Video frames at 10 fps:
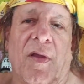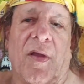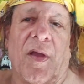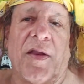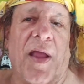
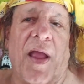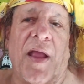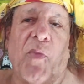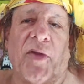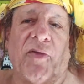
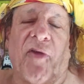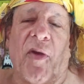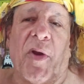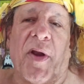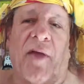and when
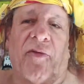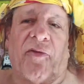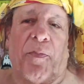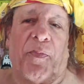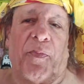someone
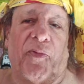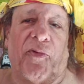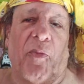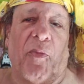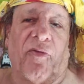
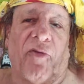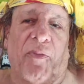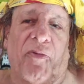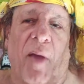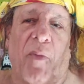is
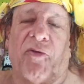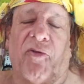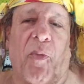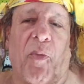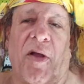upset with
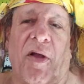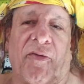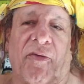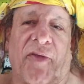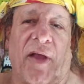someone
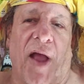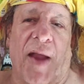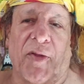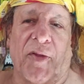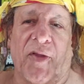else, they're
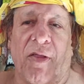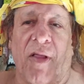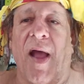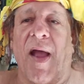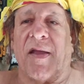liable to
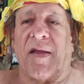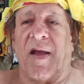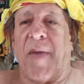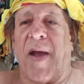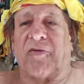lie
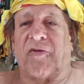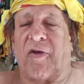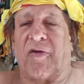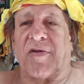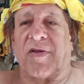about
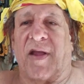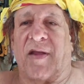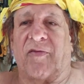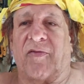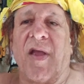certain
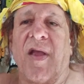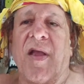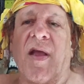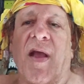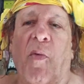things.
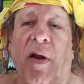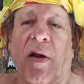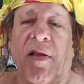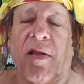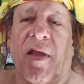And one
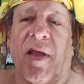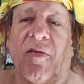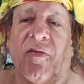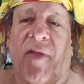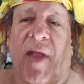of the
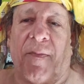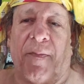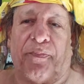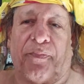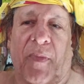things that
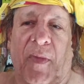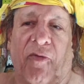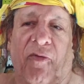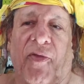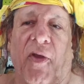
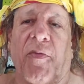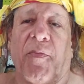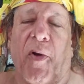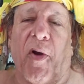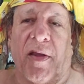this
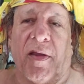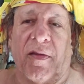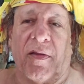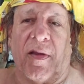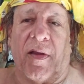third-party
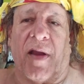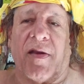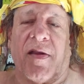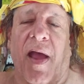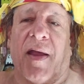
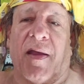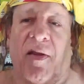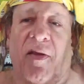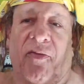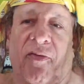
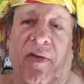antagonist